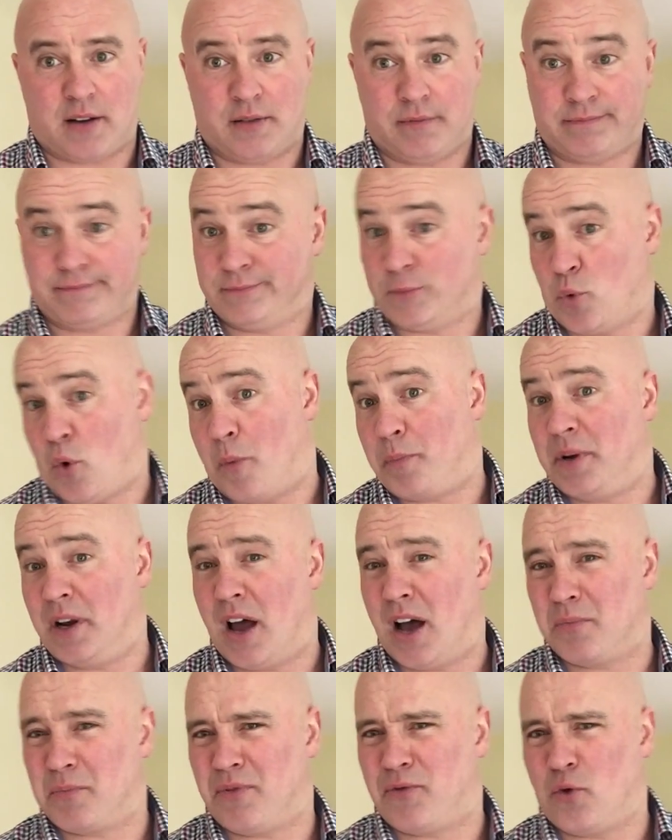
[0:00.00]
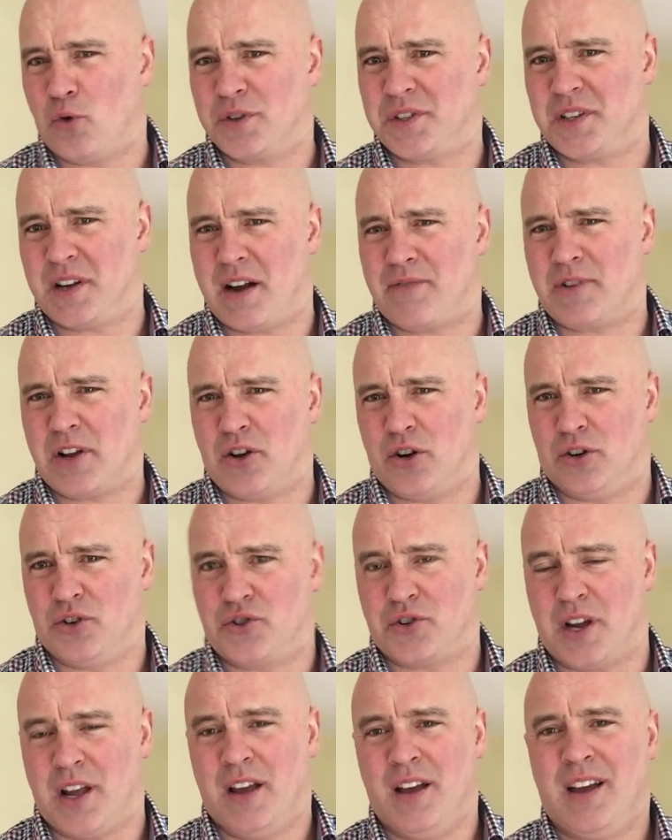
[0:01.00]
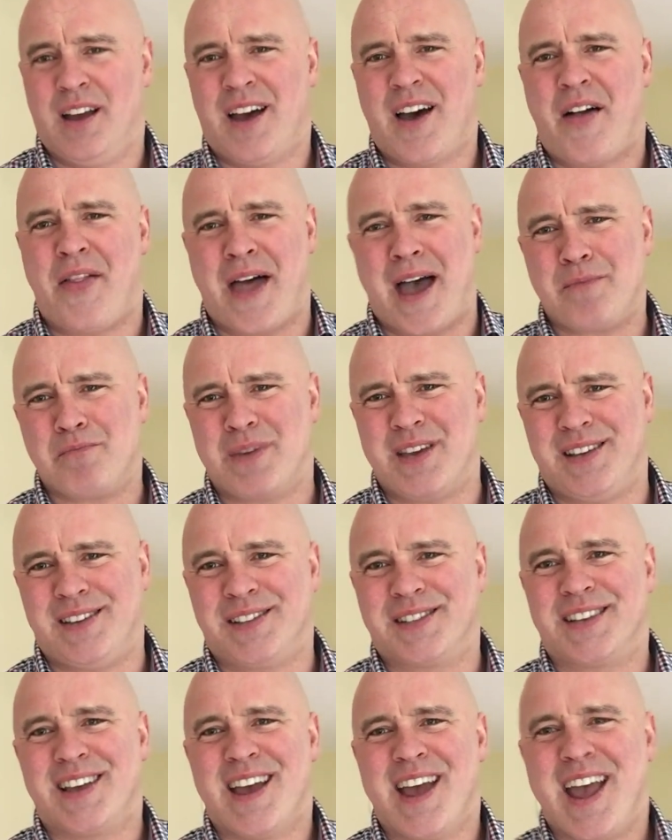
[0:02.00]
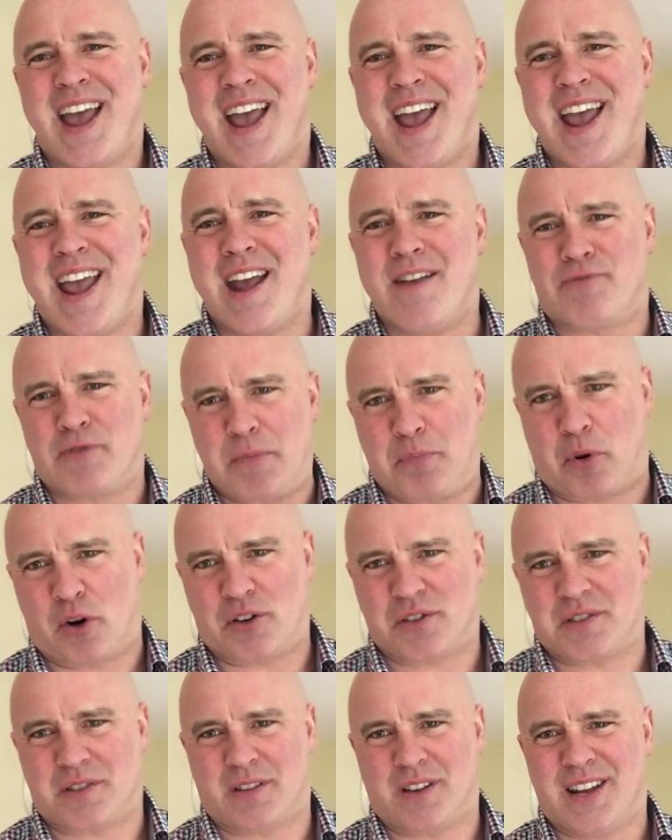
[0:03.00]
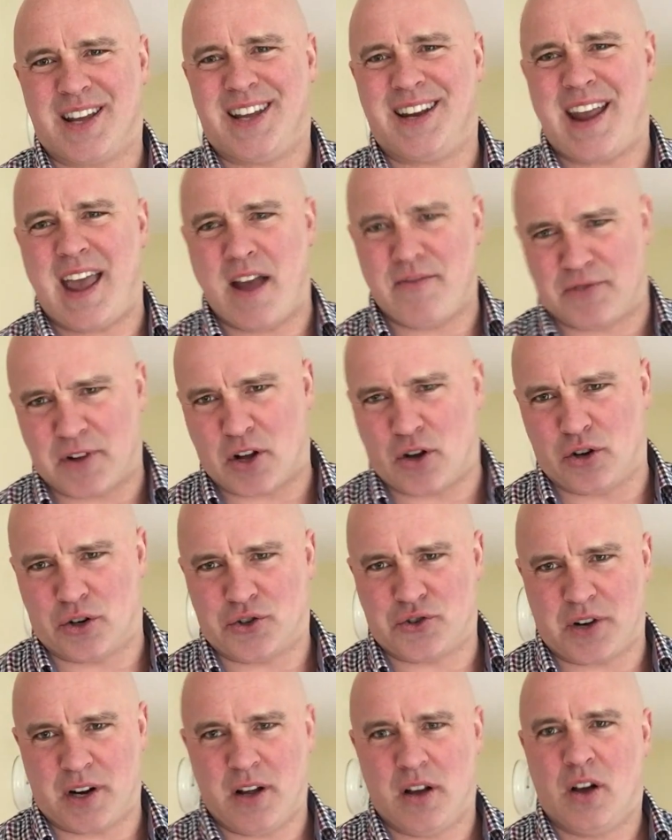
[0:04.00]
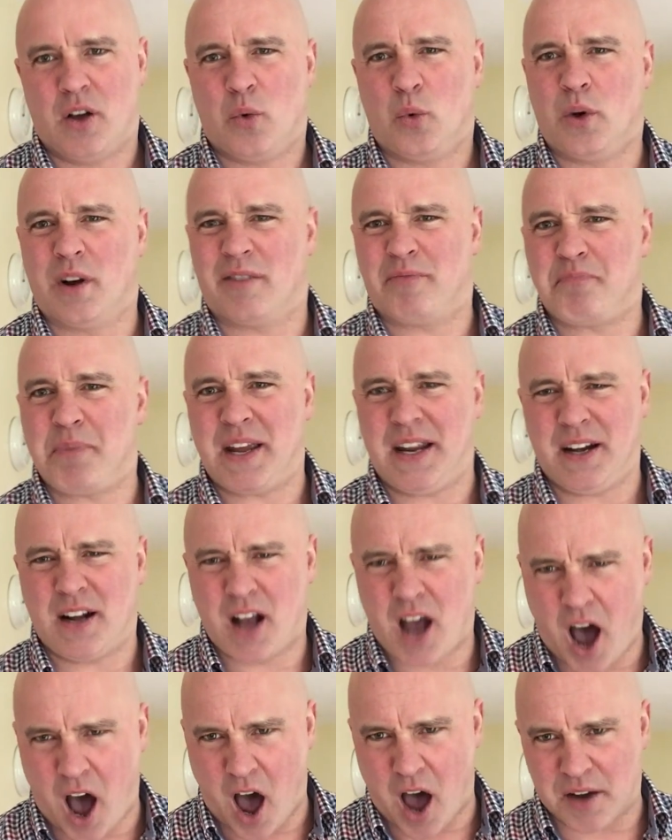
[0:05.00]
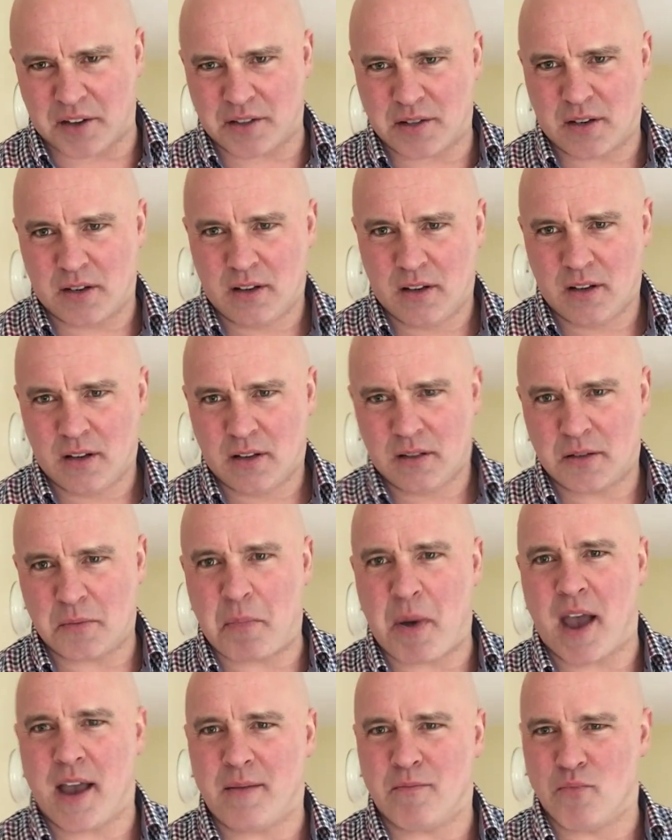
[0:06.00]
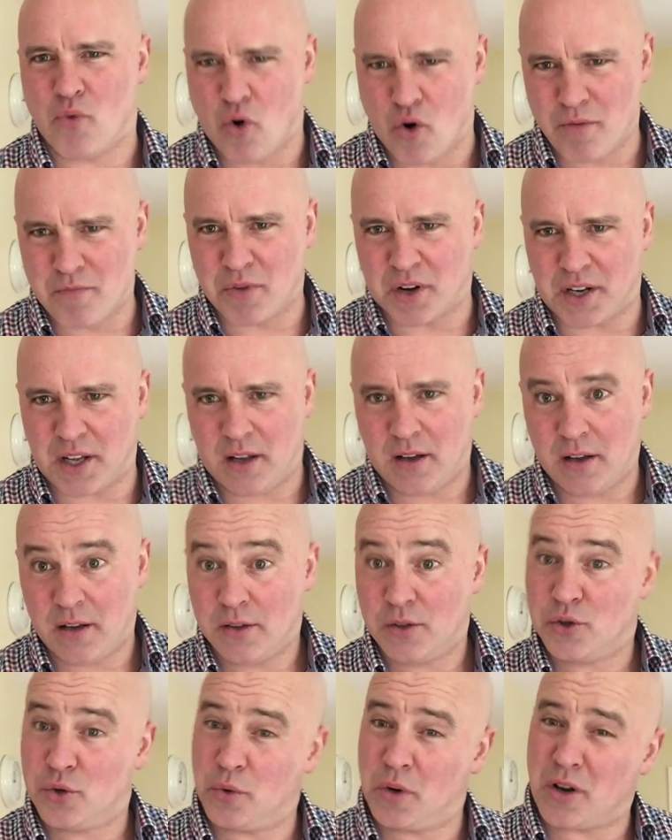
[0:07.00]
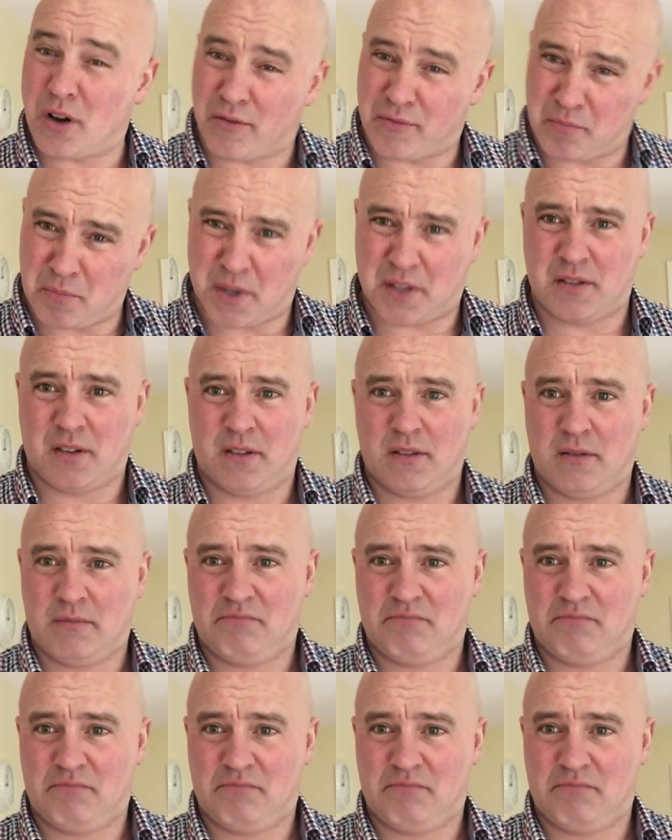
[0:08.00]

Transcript: It won't be long before it's in every country. And that means every person in every country will have been conned to pay more money to a government.